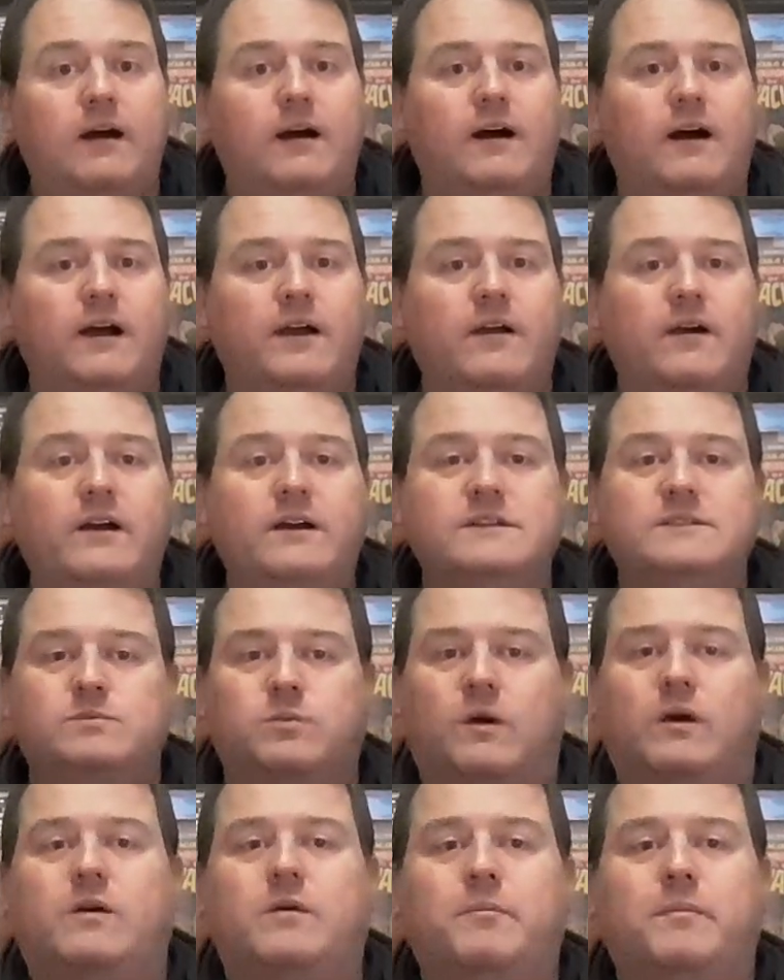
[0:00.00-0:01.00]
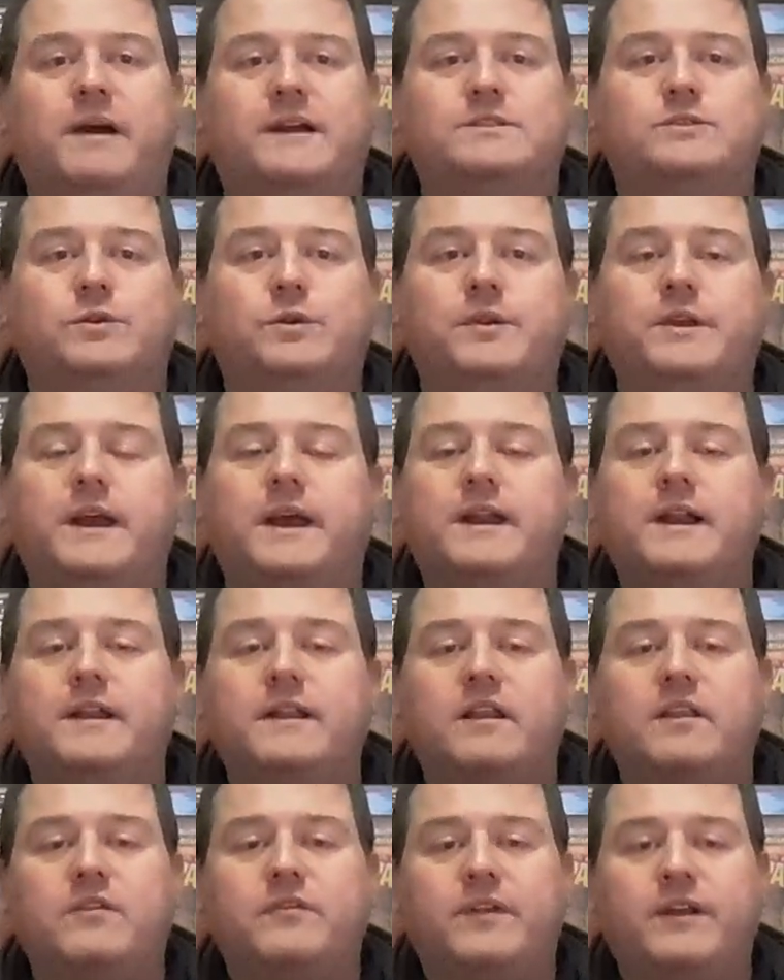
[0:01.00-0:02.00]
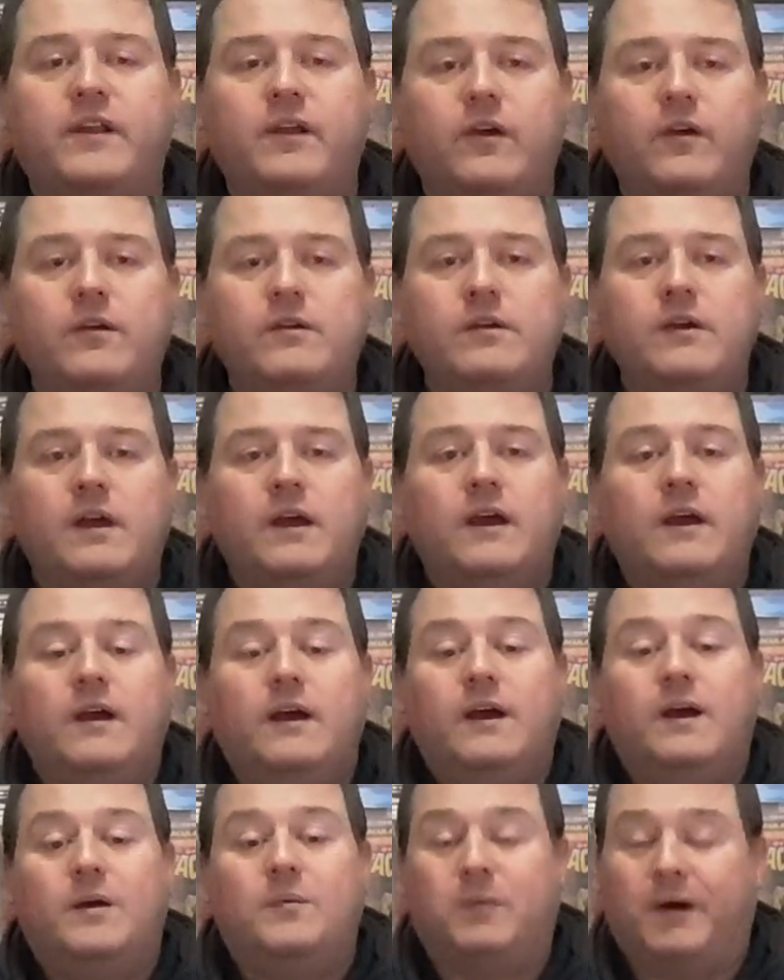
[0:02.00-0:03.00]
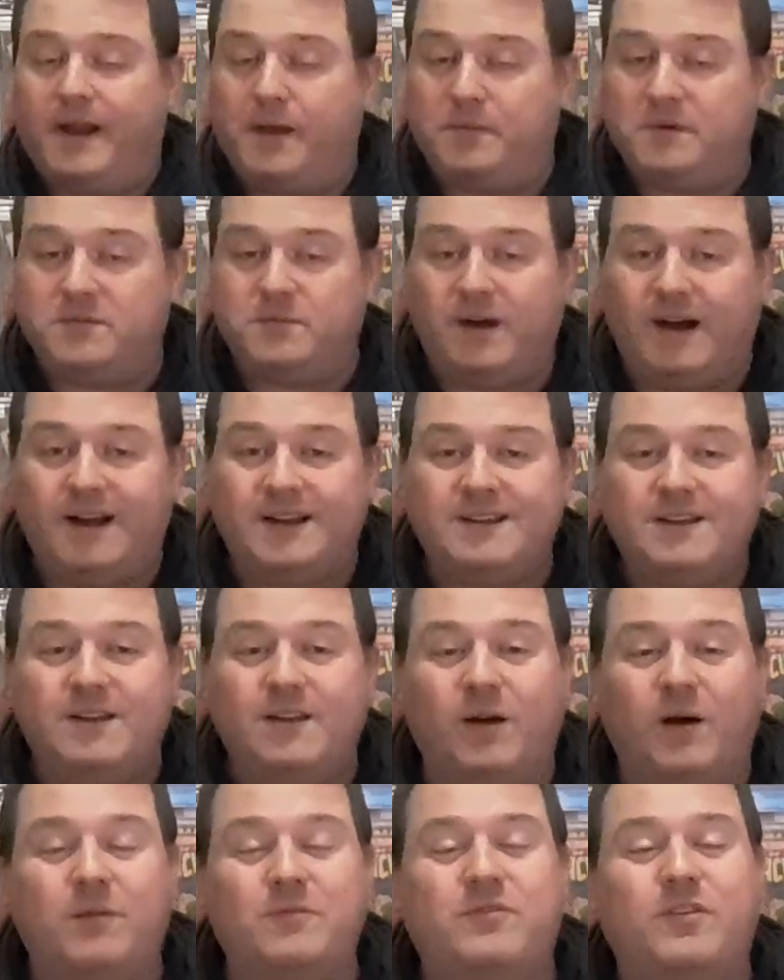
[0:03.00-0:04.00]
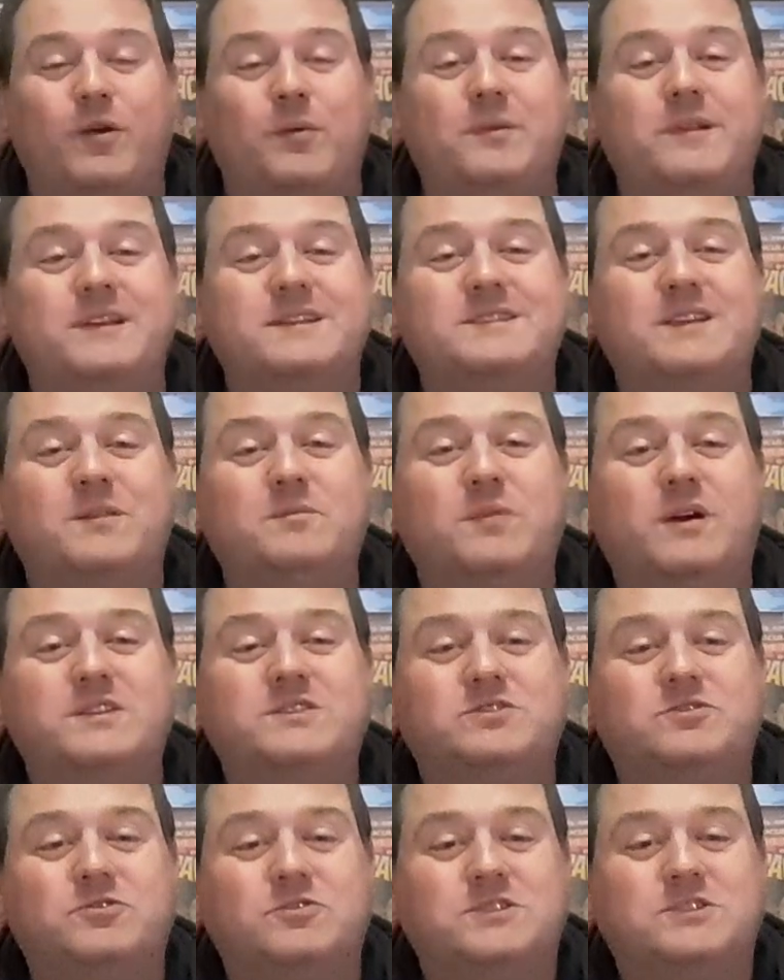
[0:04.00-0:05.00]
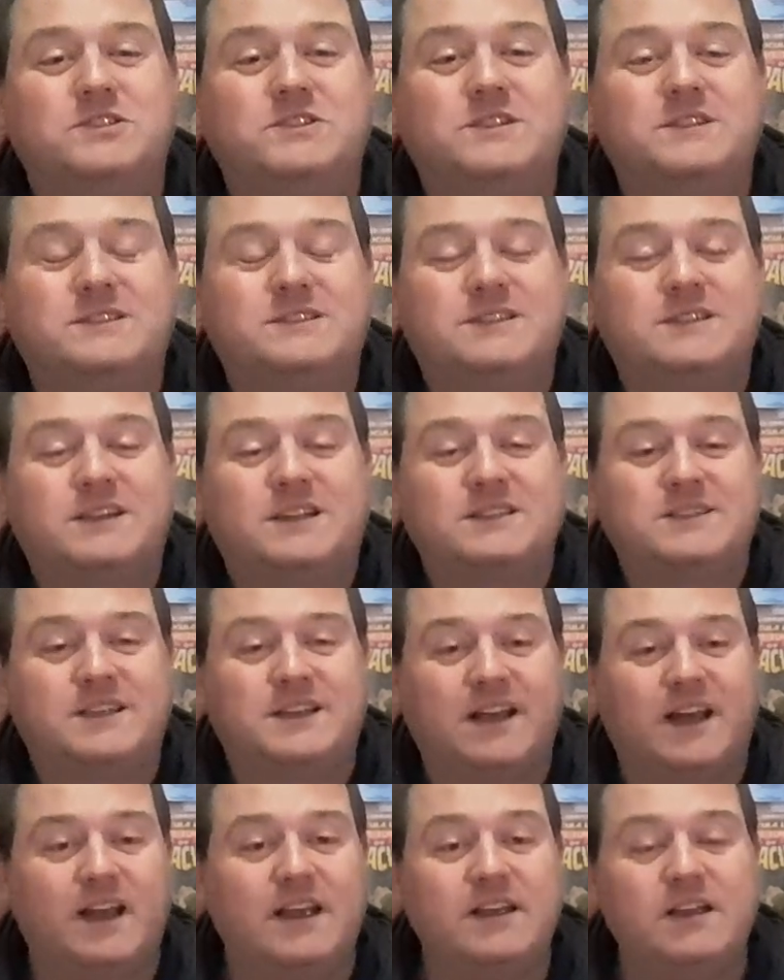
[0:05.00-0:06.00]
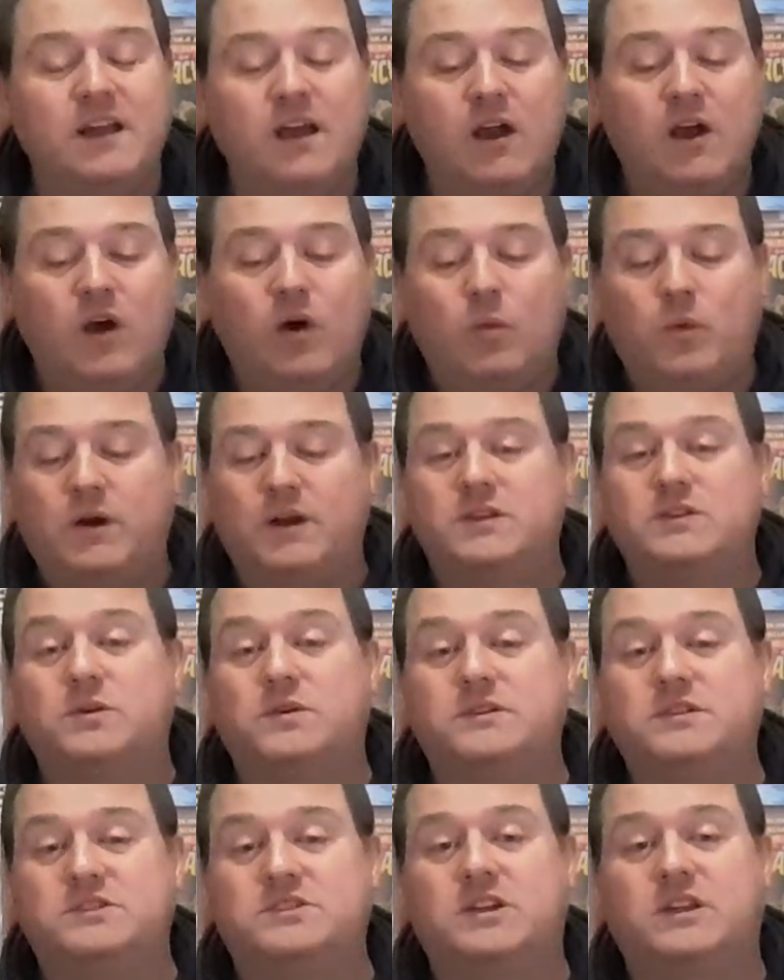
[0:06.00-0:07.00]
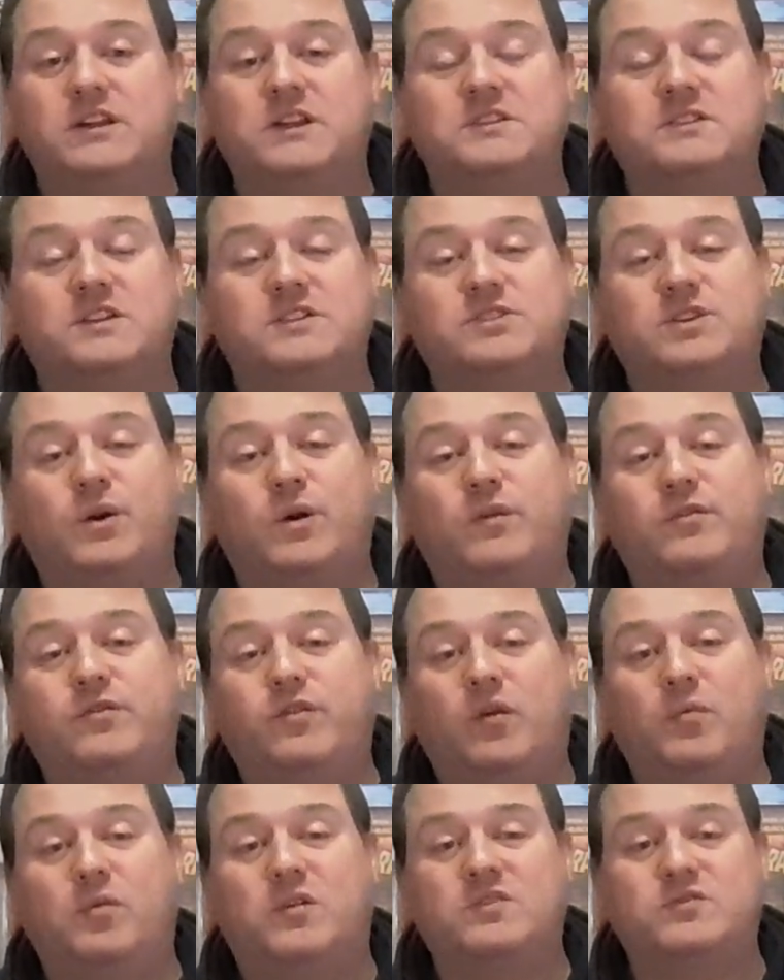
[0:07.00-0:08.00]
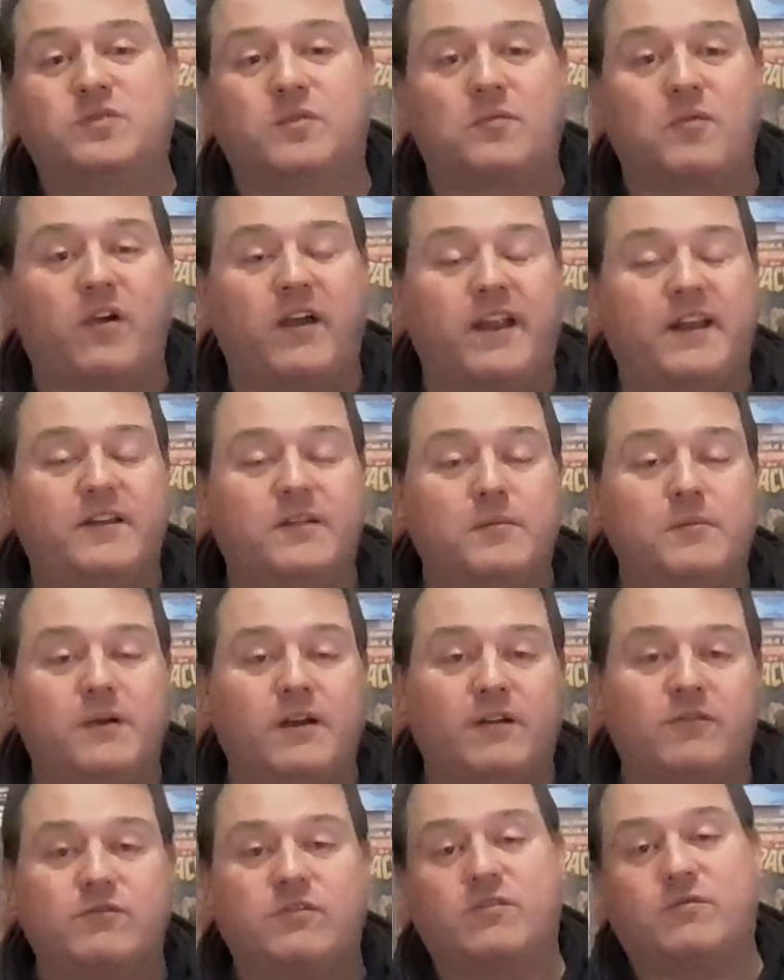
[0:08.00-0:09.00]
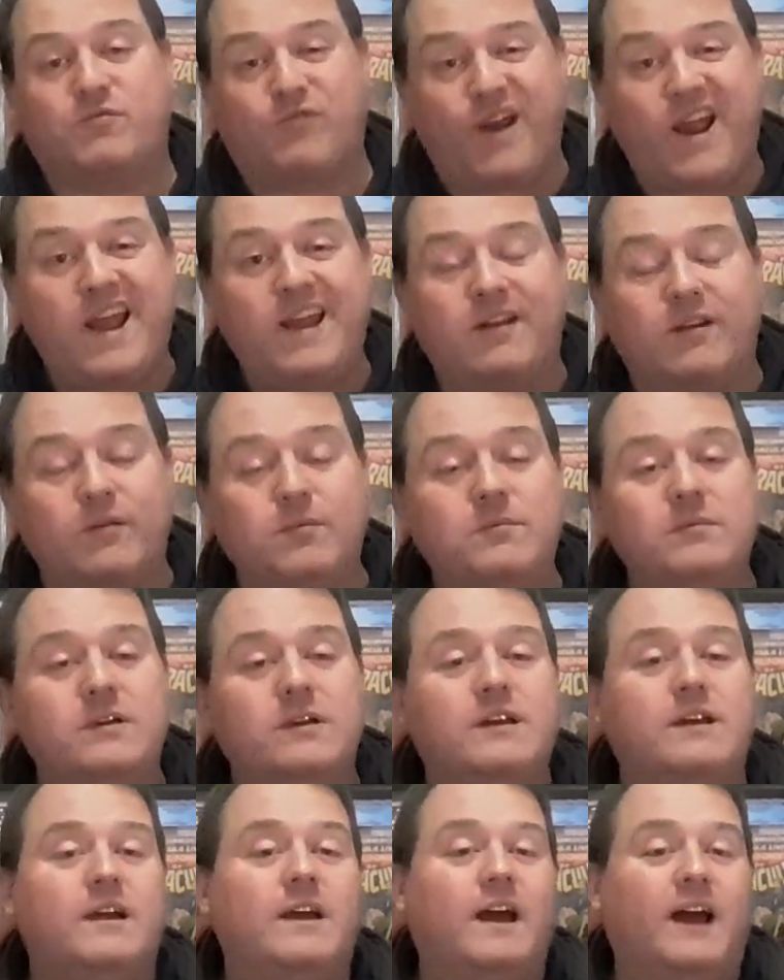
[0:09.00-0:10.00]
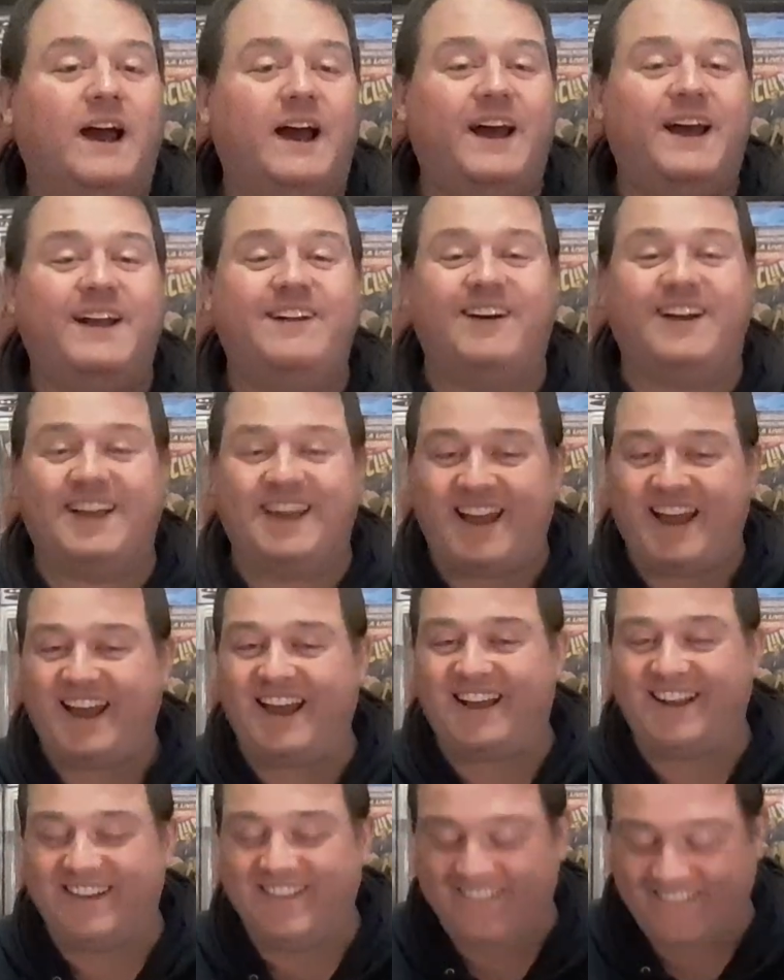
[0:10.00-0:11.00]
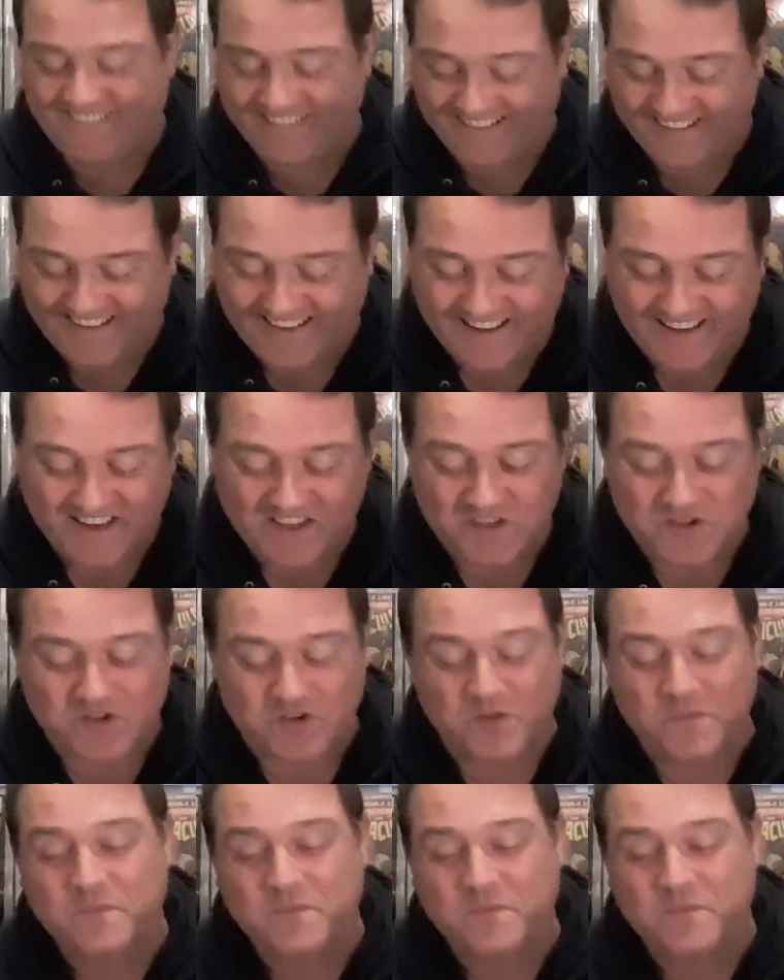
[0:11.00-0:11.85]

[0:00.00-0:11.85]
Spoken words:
Hi guys, welcome back to yet another video. My name is Martin. I'm filming this in my storage unit today. What I do on this channel is I show off four books from random and I end on a key issue.